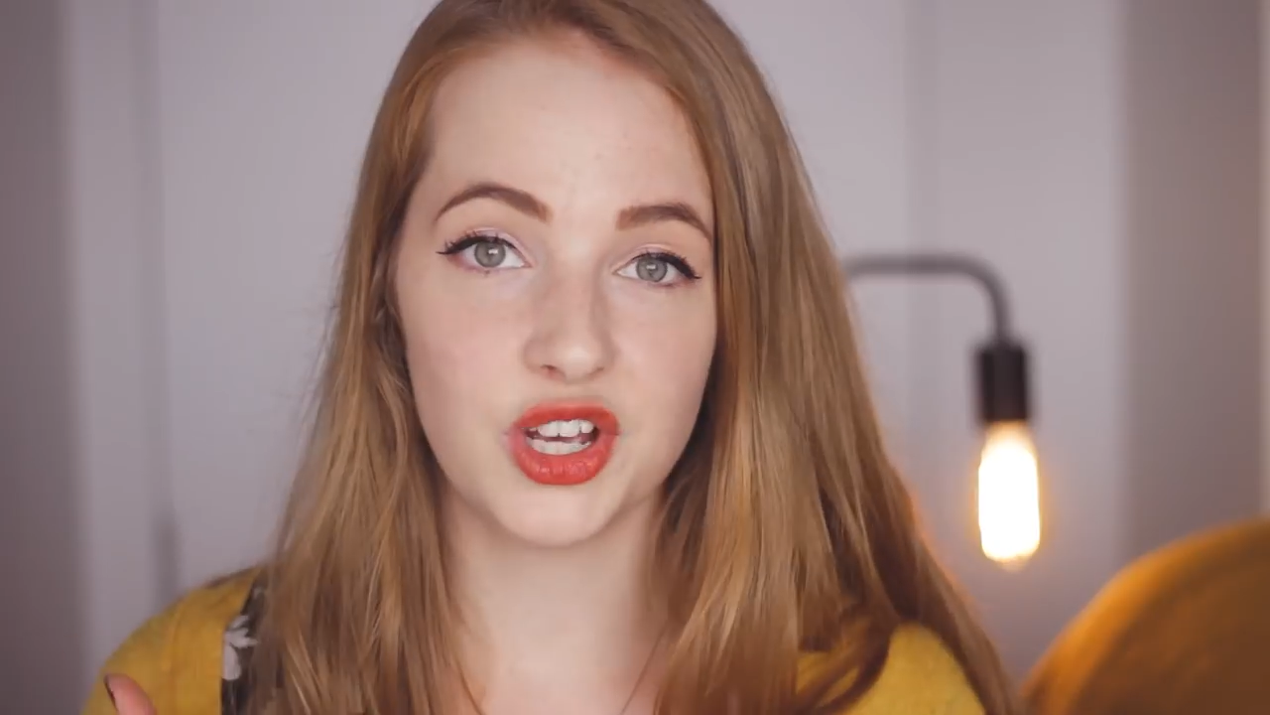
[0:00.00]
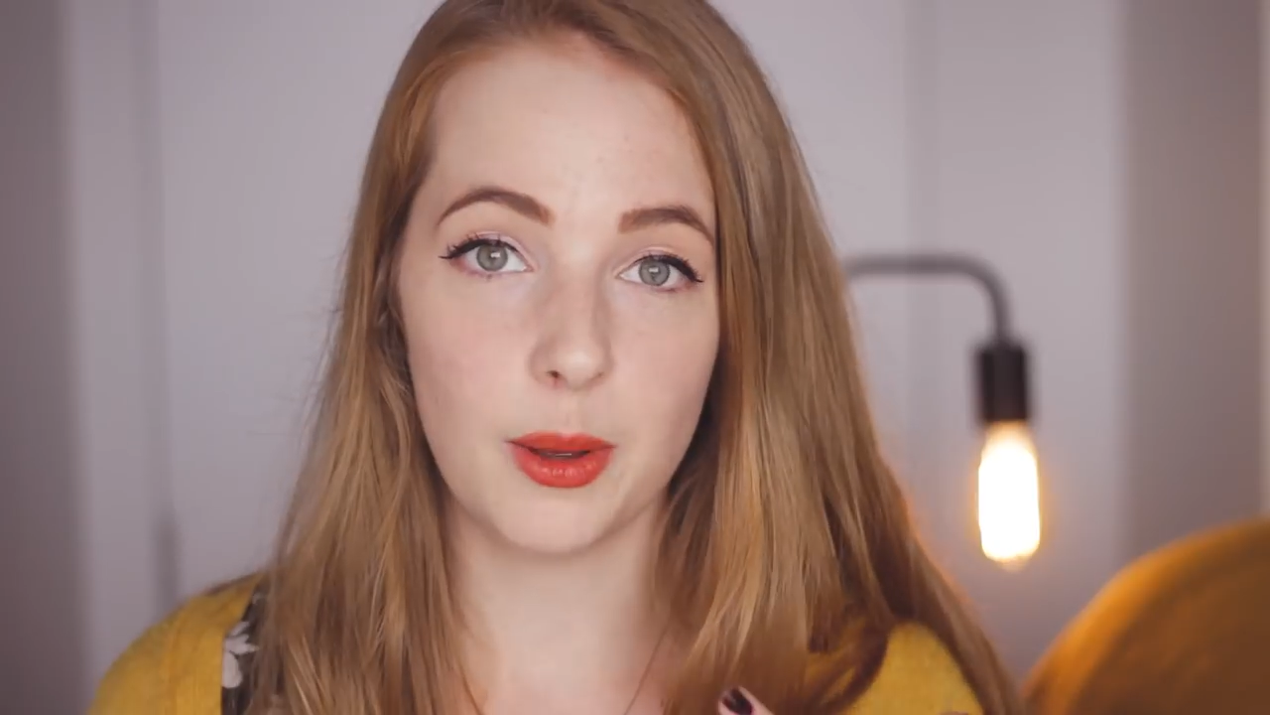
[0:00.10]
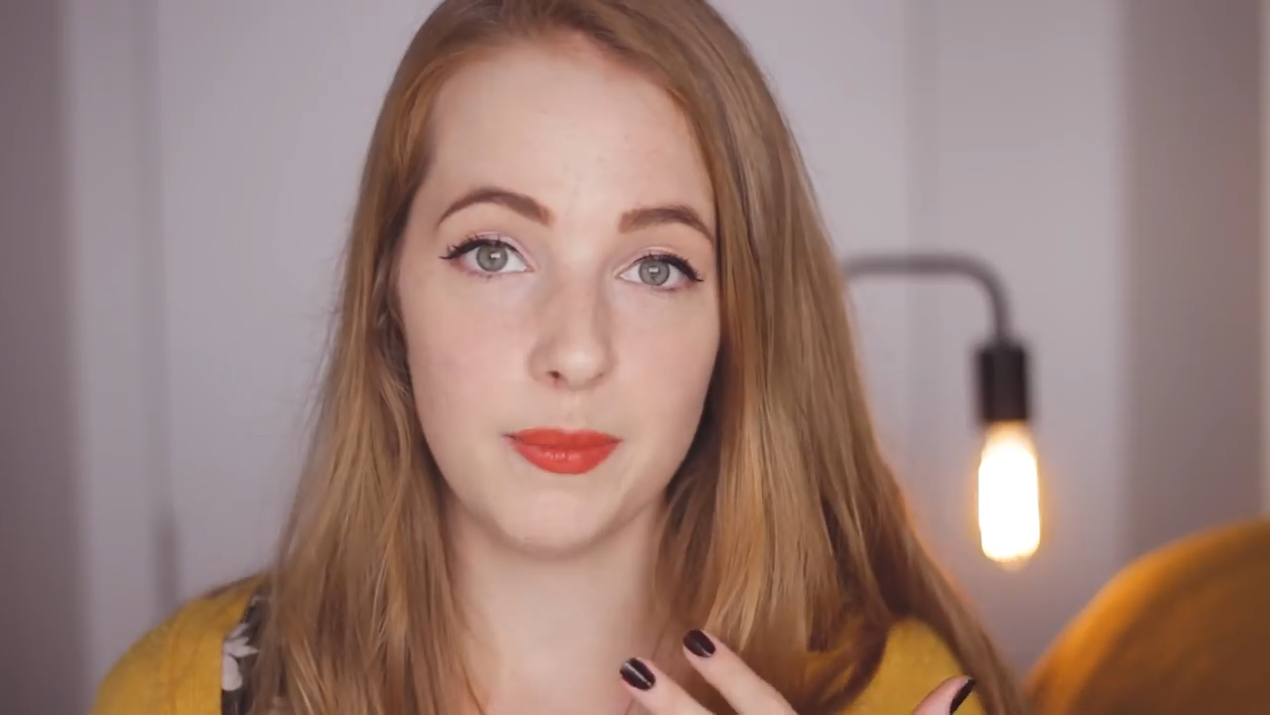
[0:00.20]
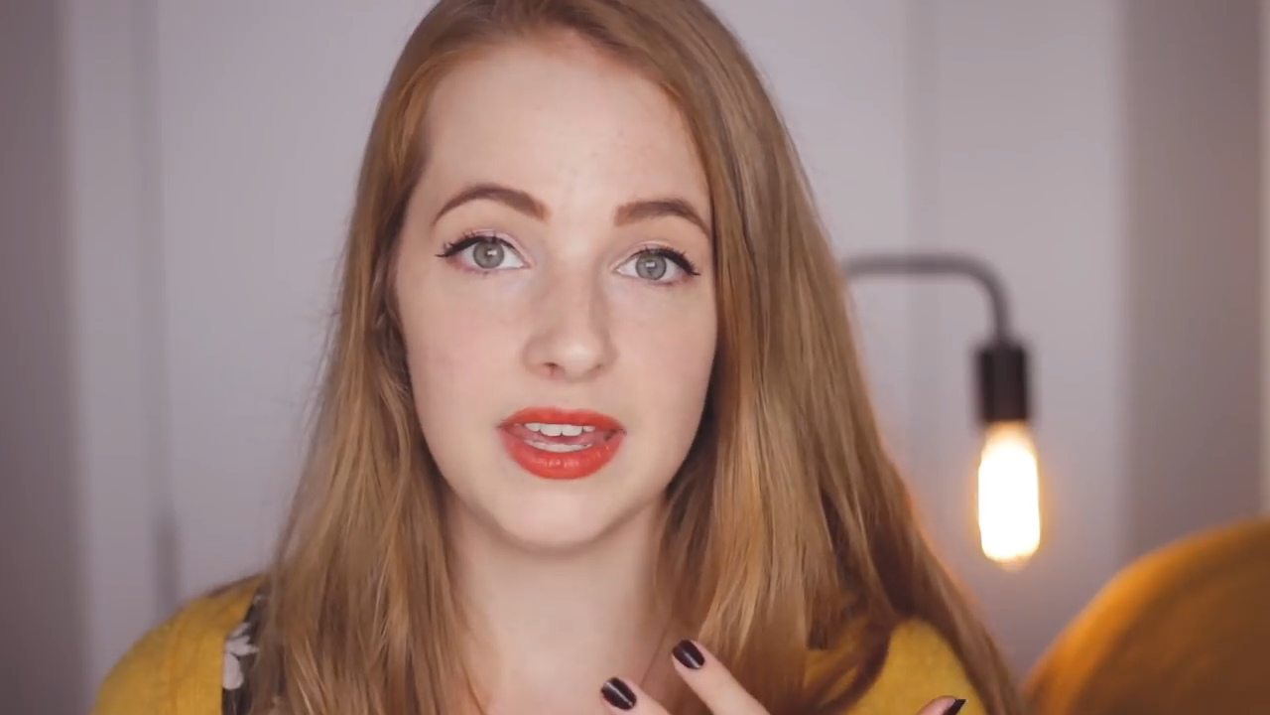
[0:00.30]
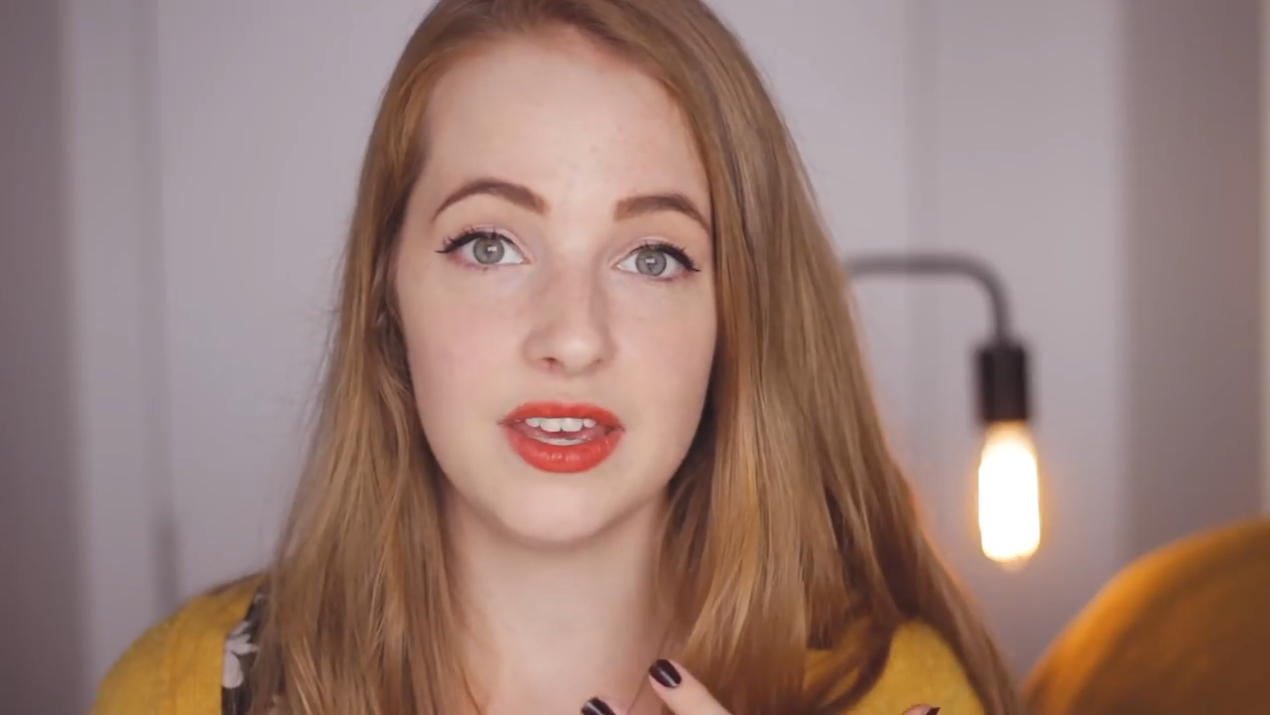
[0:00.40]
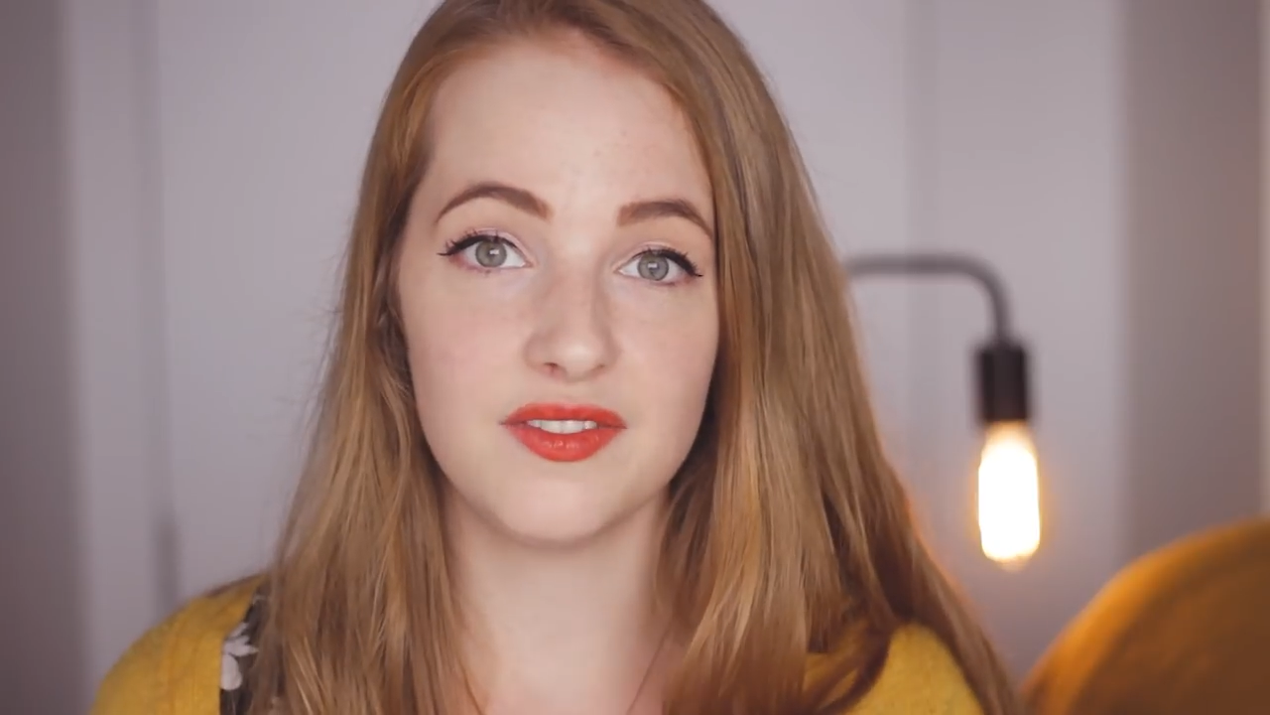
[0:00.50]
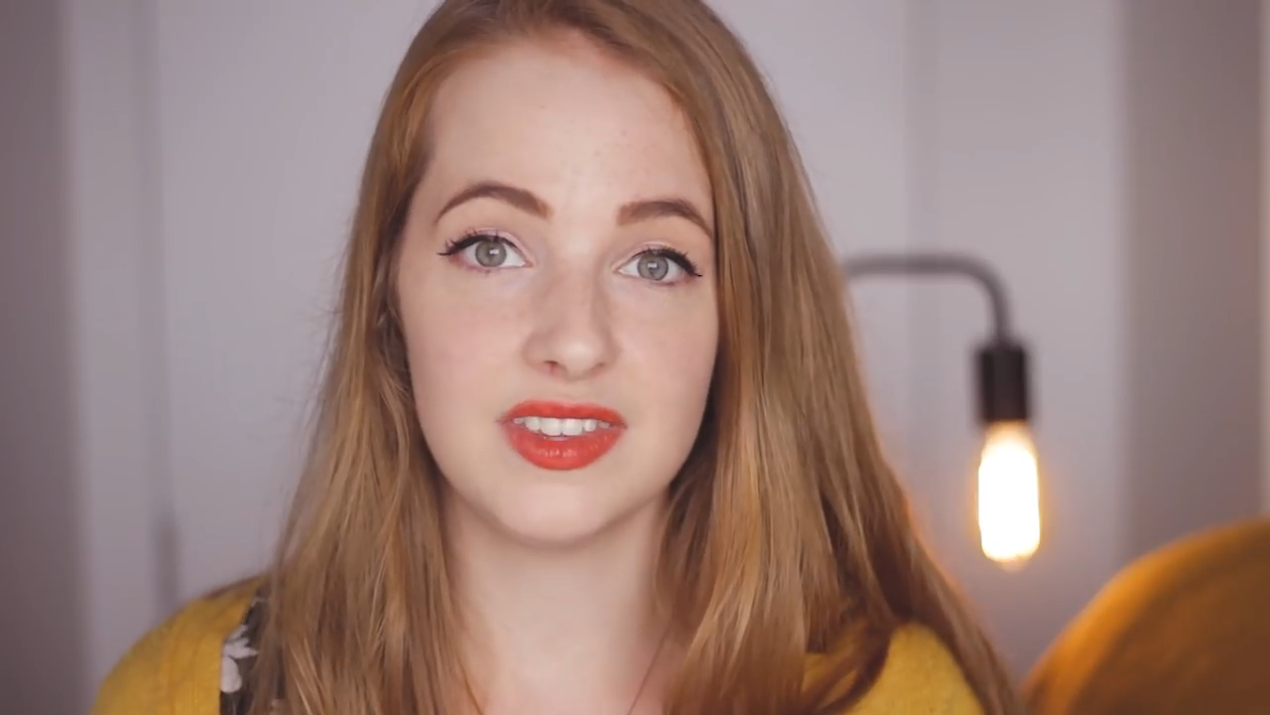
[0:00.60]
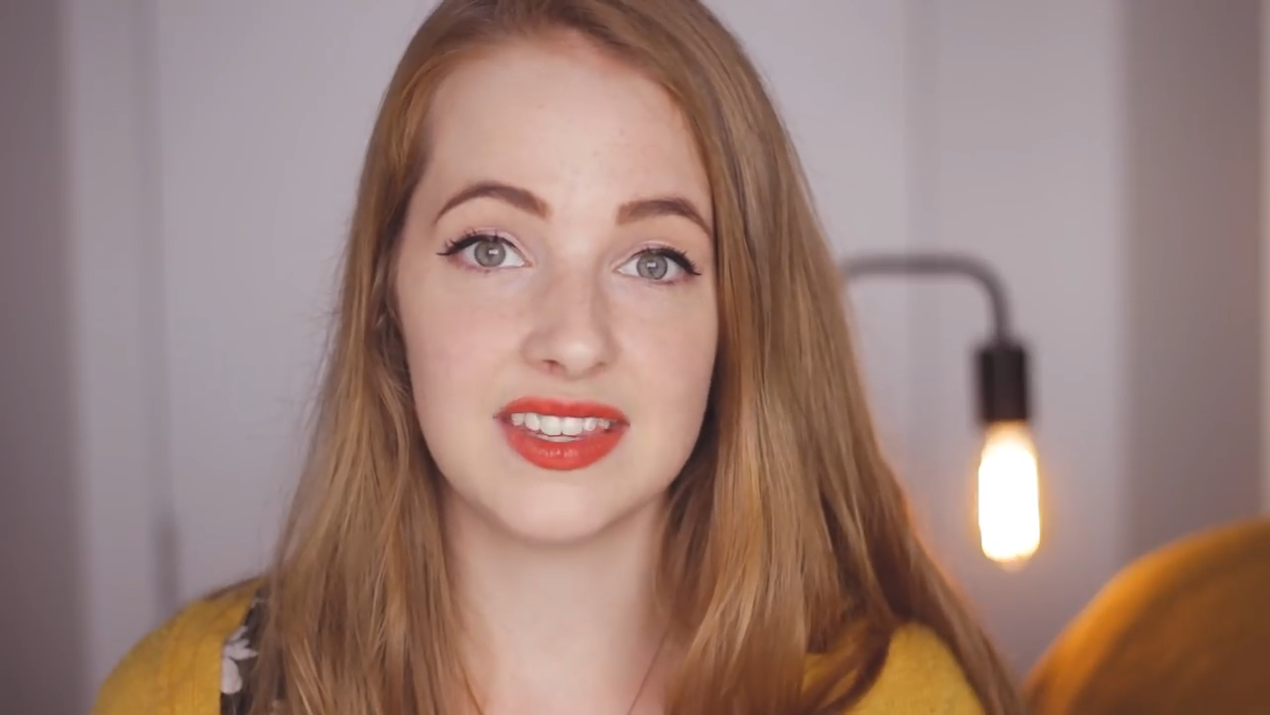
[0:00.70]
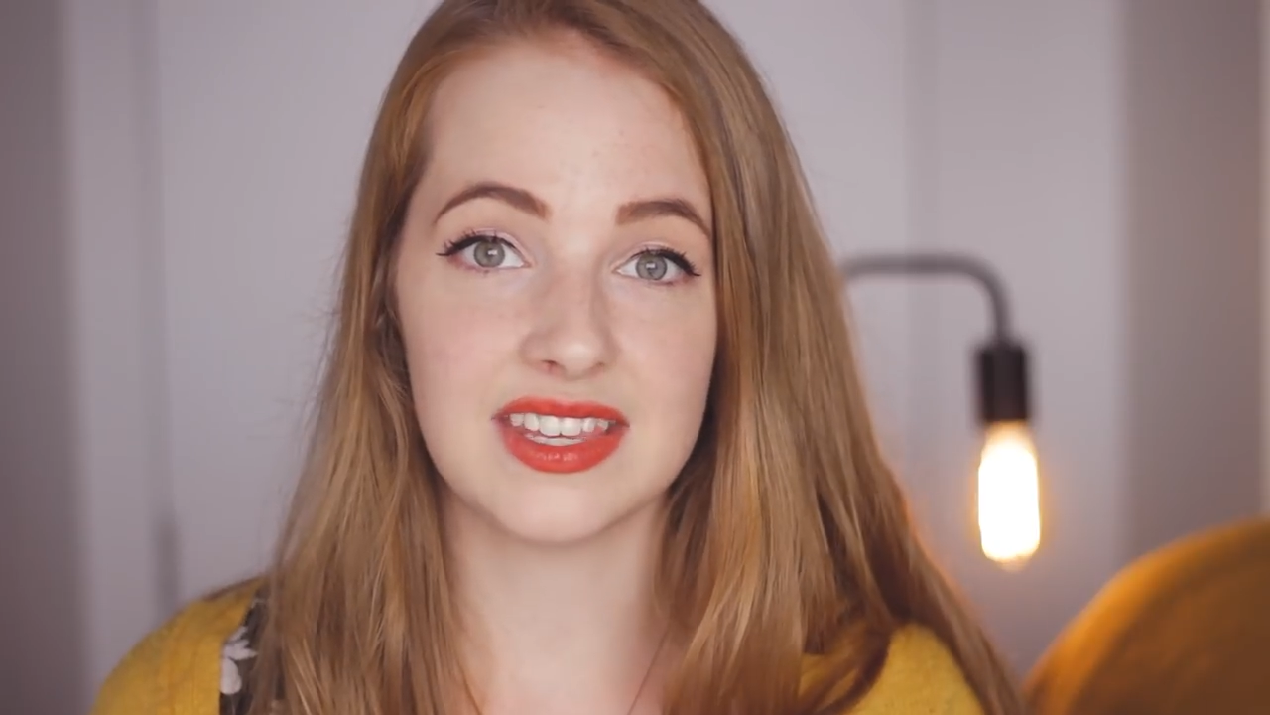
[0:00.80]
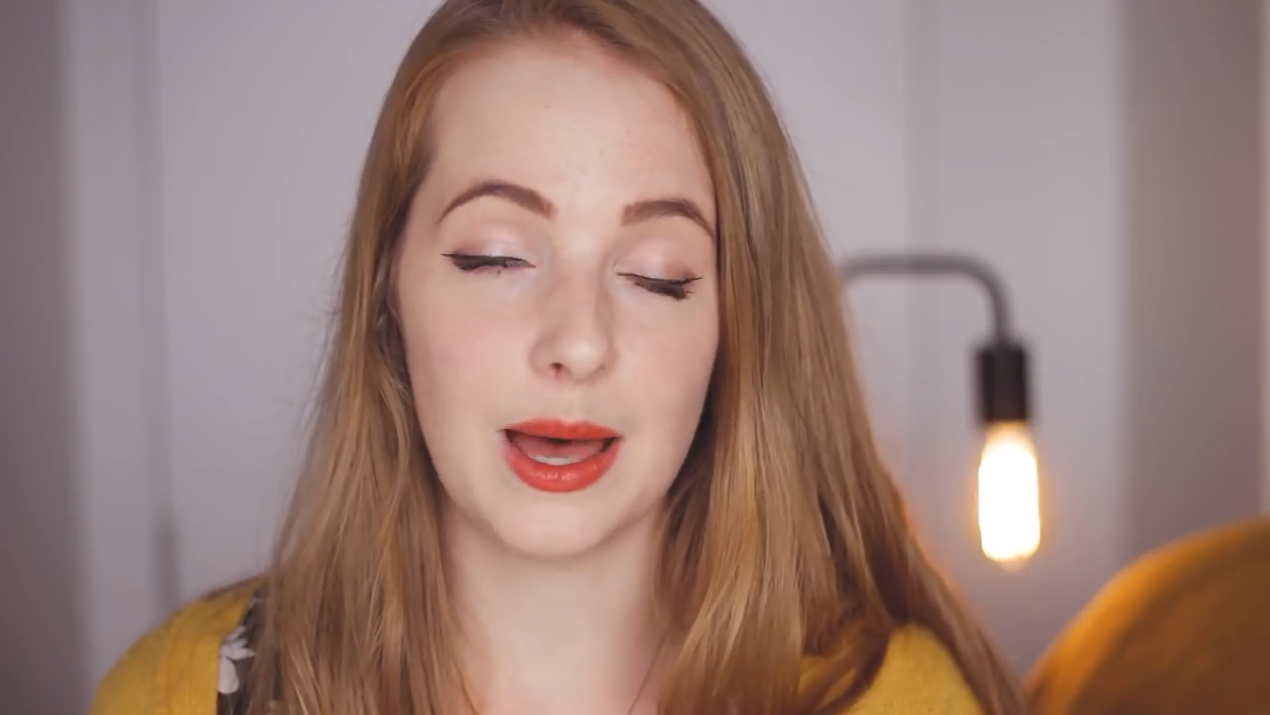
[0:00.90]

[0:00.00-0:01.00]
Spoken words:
copy of this